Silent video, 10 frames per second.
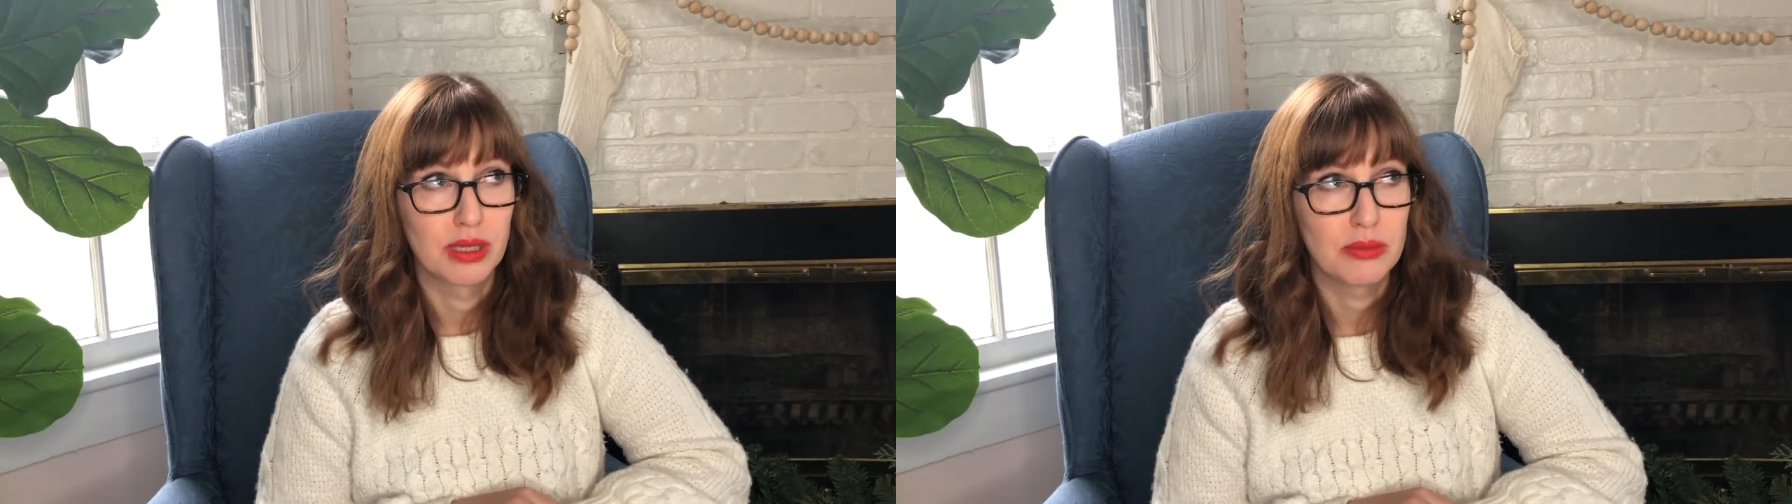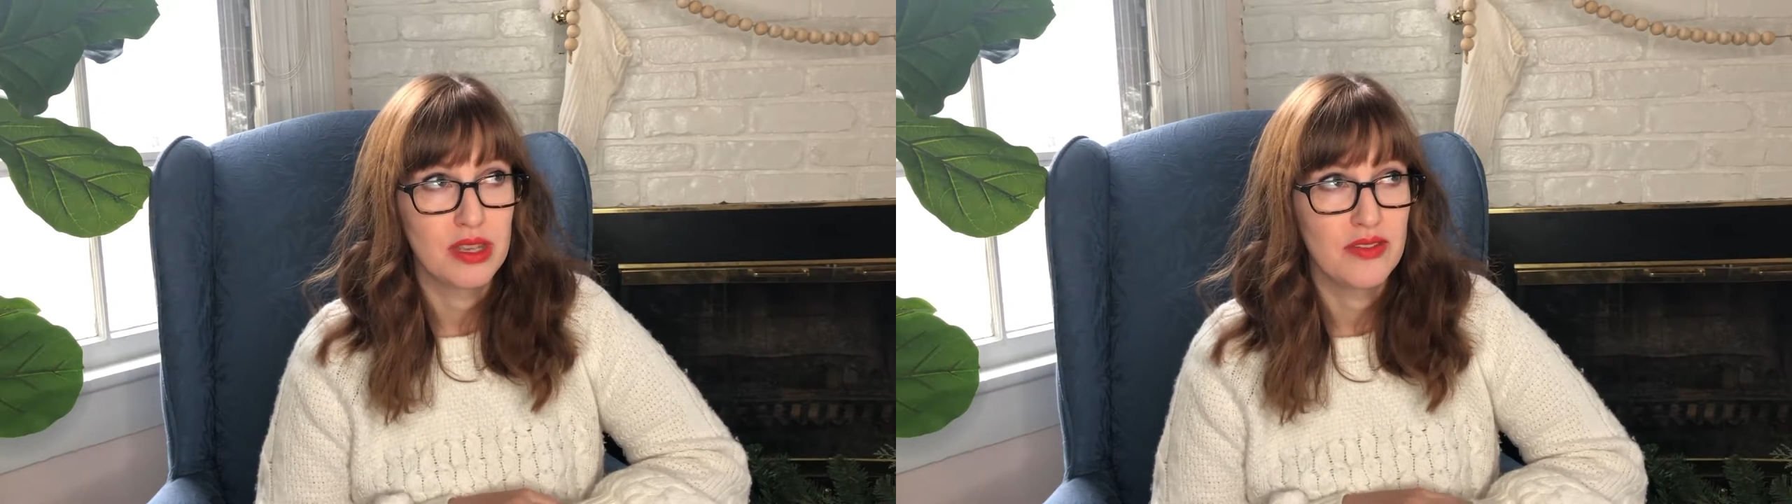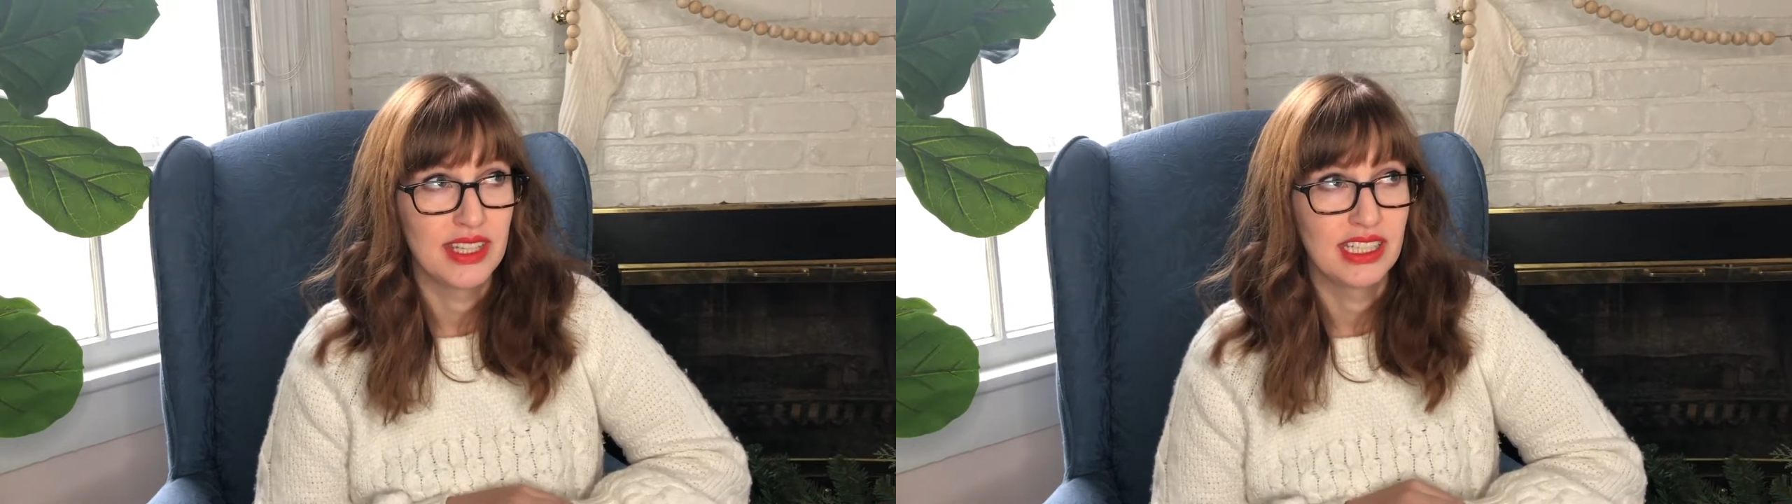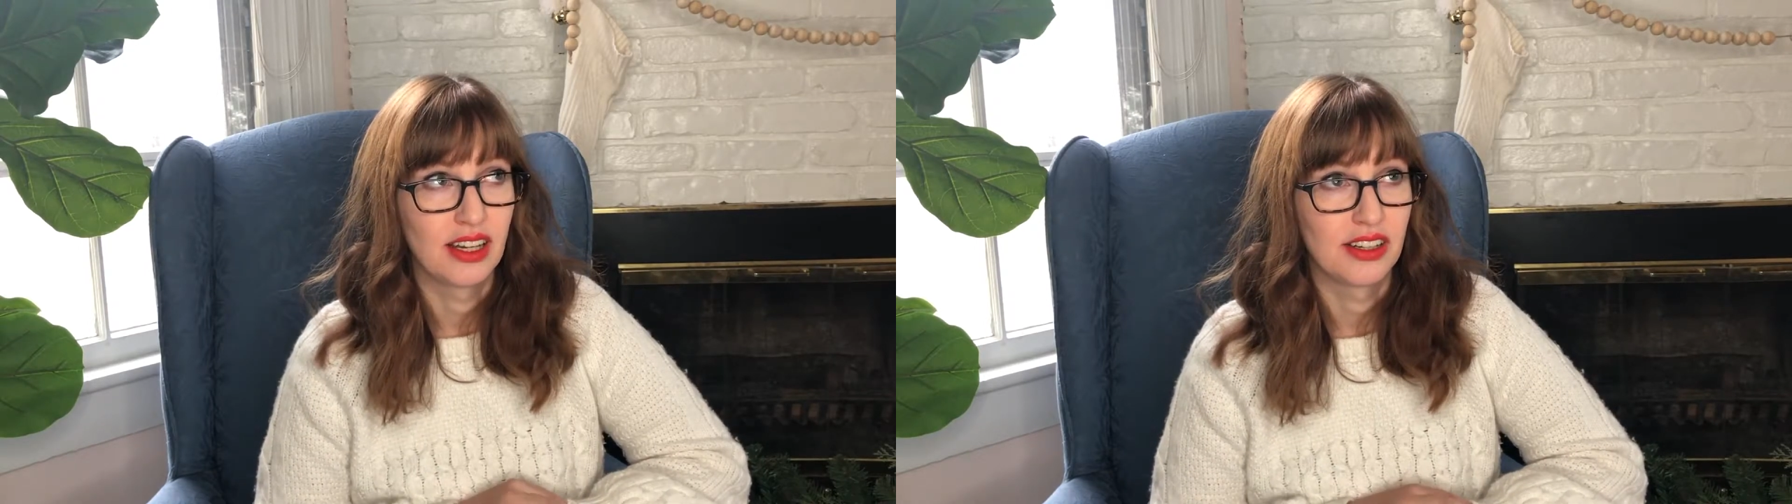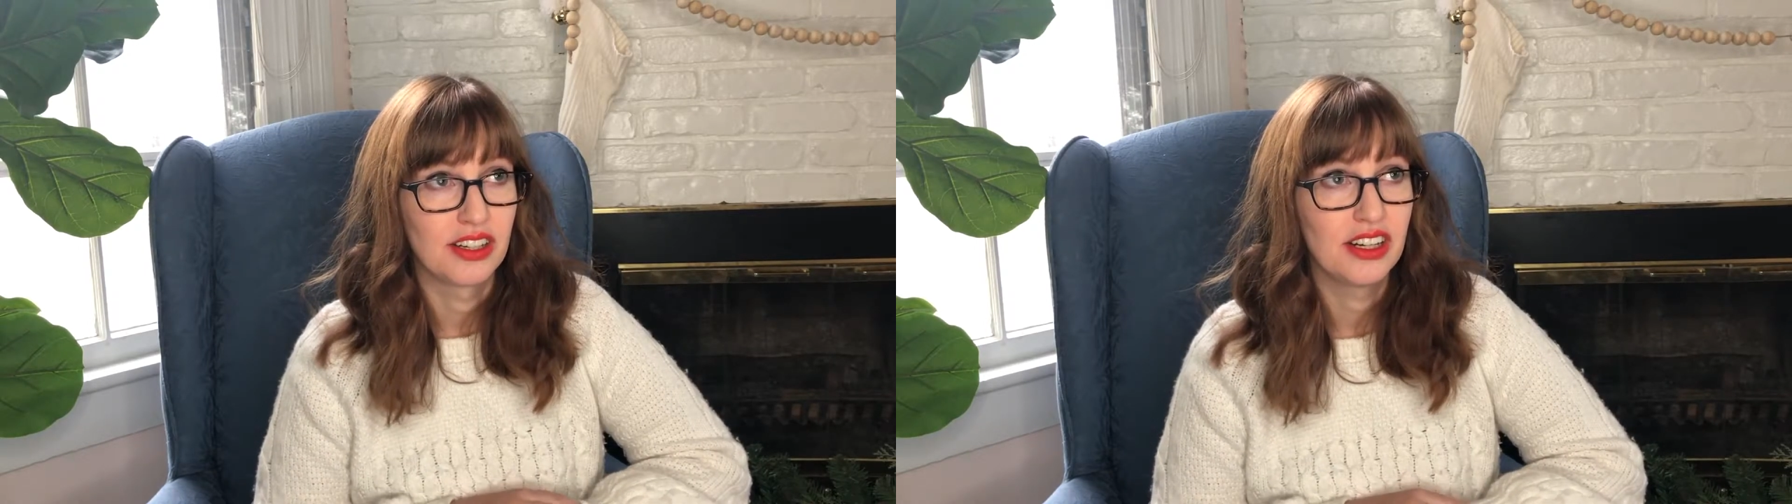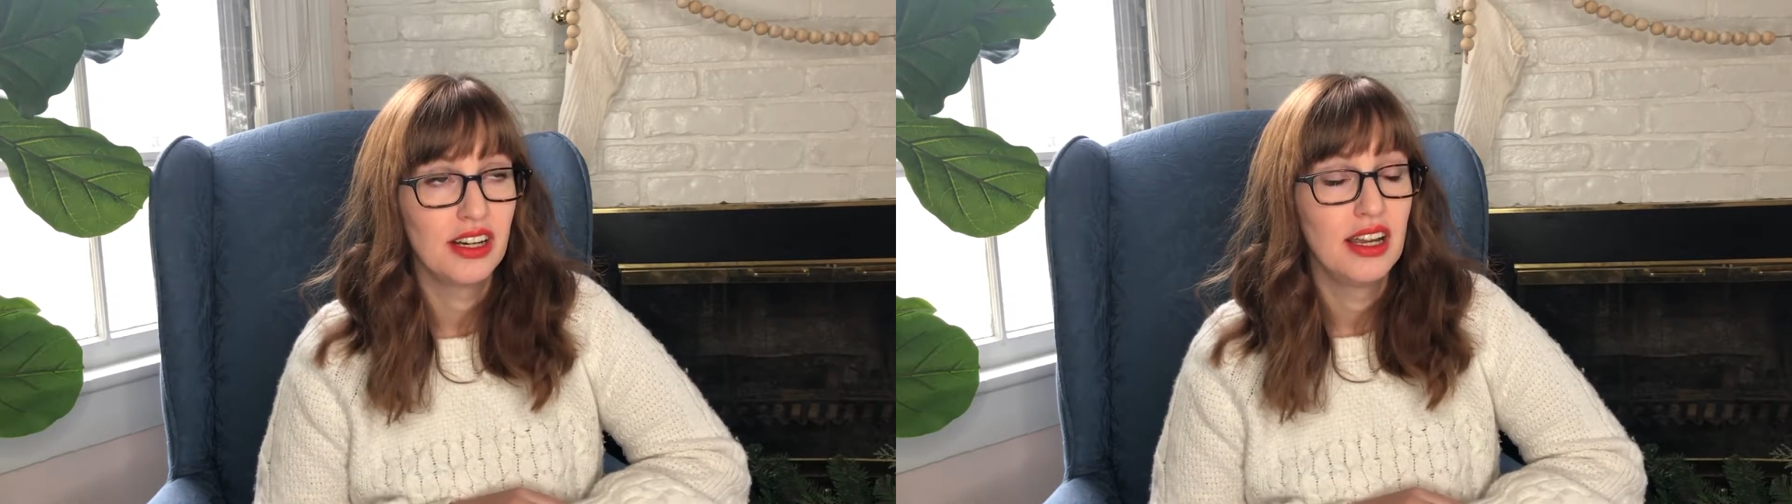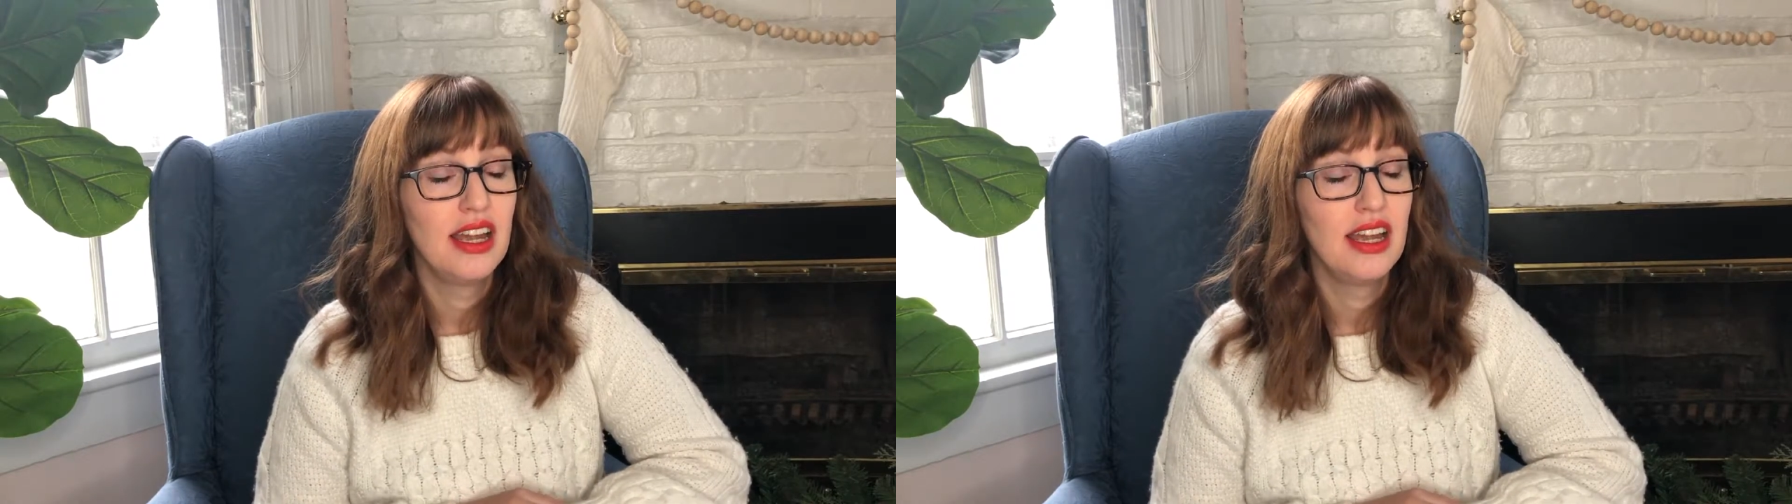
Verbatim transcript: maybe even younger,